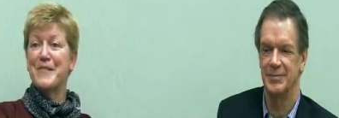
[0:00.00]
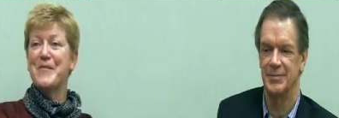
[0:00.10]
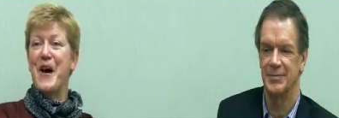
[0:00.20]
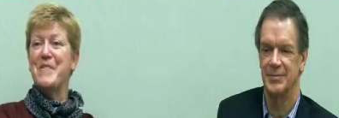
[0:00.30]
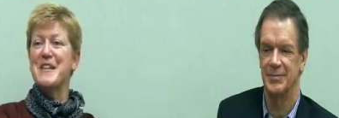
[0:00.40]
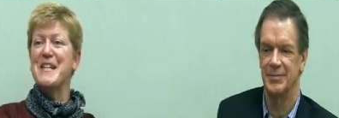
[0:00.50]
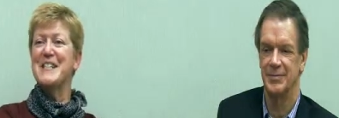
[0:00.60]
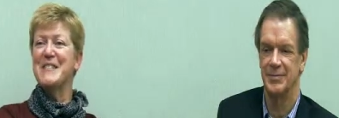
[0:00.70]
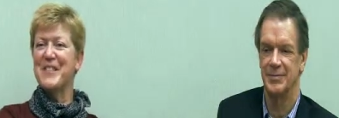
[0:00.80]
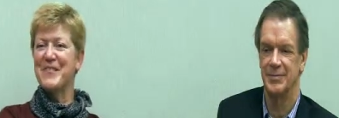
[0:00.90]
Speaker 1: who
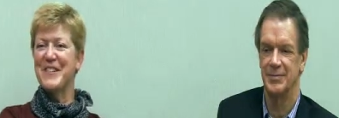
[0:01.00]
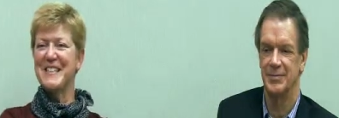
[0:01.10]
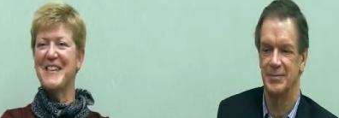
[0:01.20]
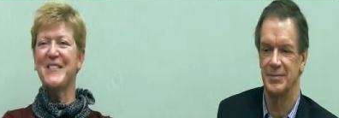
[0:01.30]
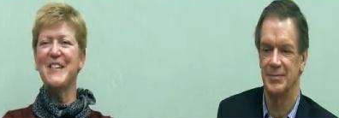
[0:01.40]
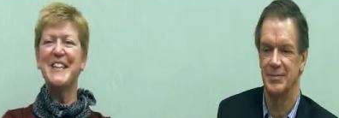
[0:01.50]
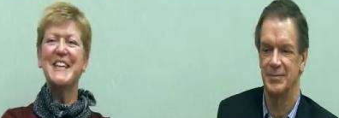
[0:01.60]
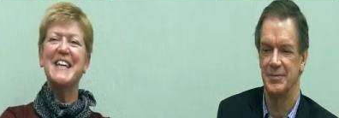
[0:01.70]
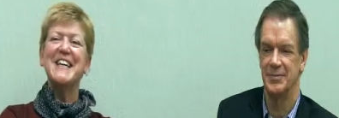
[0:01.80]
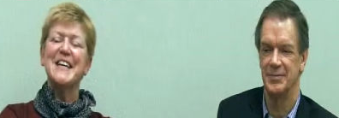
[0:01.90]
nominated me for the
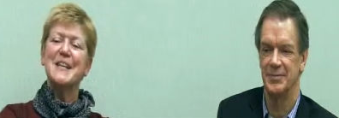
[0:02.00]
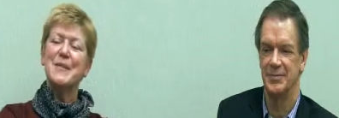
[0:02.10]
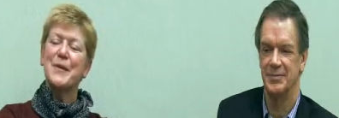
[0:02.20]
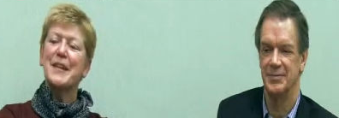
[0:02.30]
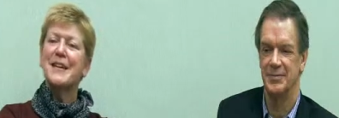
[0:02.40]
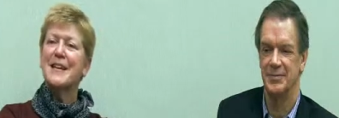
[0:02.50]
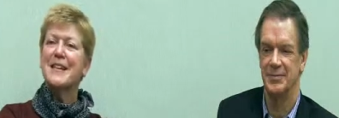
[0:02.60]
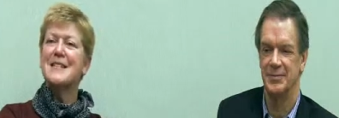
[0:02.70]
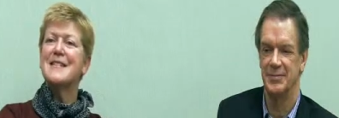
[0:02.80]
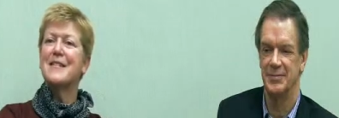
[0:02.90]
award, as well
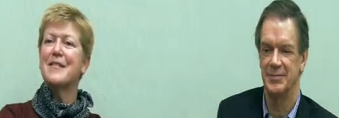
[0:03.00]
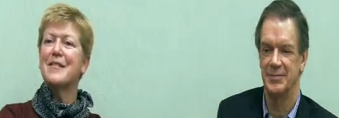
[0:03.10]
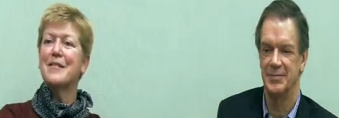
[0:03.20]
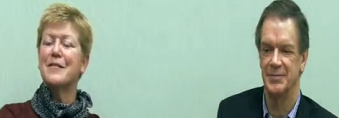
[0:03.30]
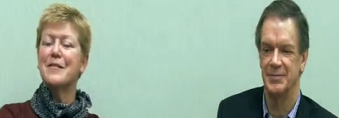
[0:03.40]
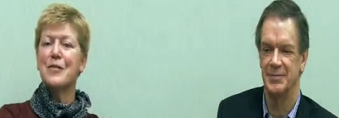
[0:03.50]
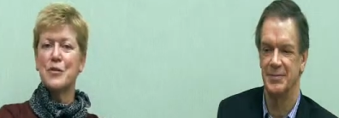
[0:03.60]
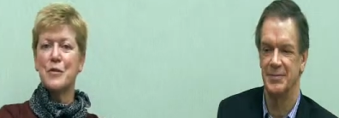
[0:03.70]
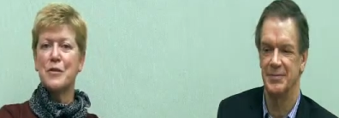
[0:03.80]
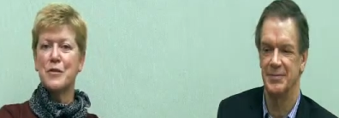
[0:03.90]
as uh, the
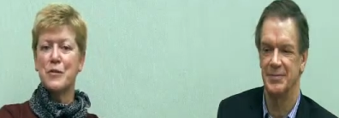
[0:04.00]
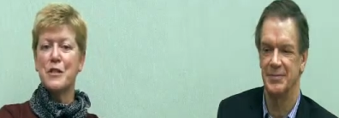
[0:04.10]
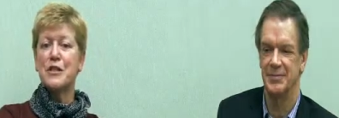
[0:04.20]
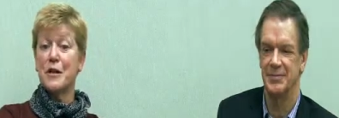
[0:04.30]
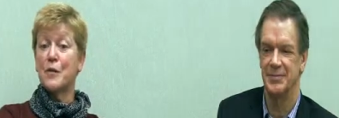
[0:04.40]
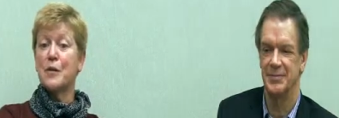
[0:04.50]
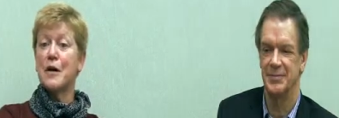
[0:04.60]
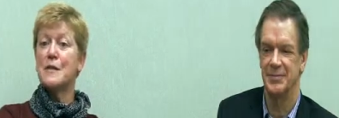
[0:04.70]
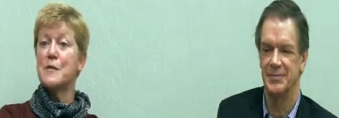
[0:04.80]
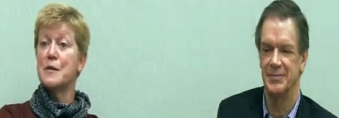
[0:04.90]
Jew Jewish General
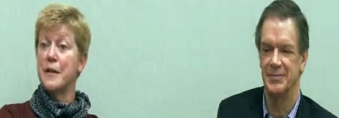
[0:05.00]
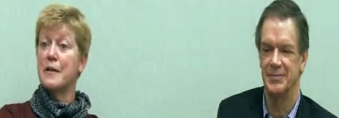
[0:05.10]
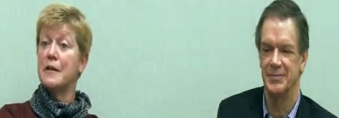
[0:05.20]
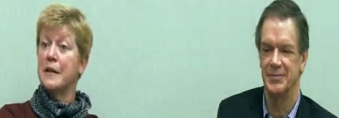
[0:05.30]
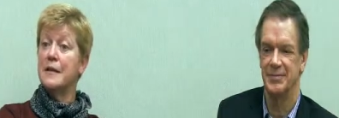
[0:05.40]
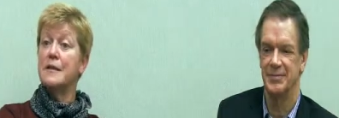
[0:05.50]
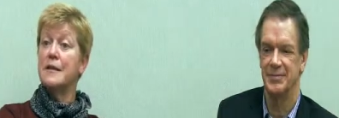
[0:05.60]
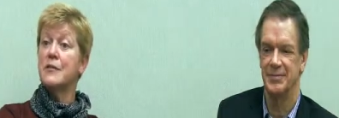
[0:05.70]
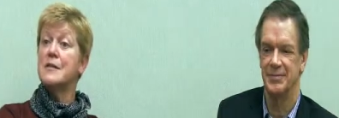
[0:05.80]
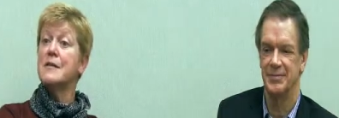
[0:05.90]
Hospital and the Lady
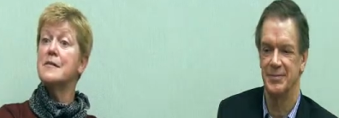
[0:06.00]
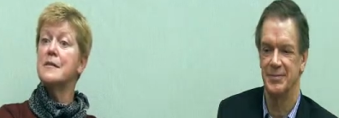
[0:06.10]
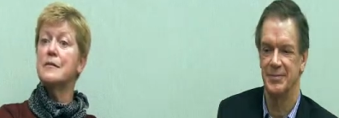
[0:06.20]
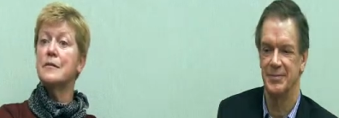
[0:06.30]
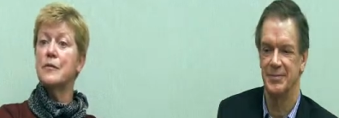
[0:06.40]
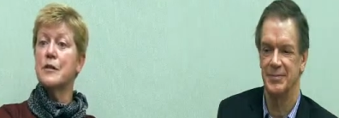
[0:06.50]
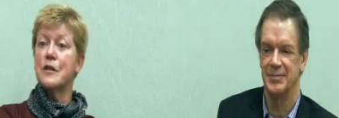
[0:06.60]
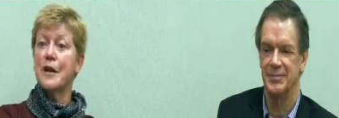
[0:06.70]
Davis Institute, which